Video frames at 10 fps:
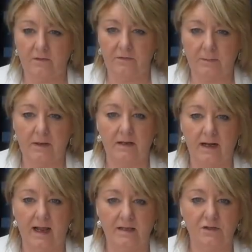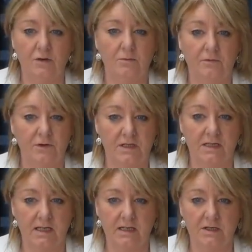of flipping the classroom for the
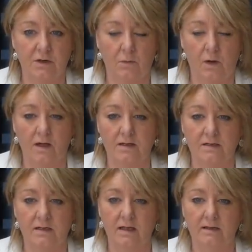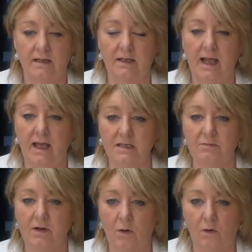teacher was that they had
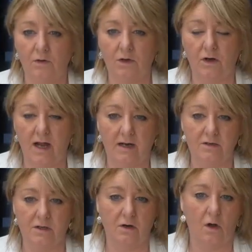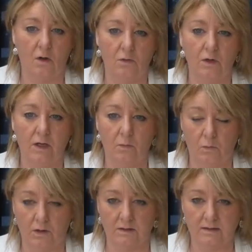to record their lecture only
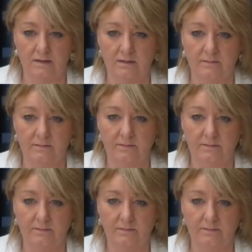once.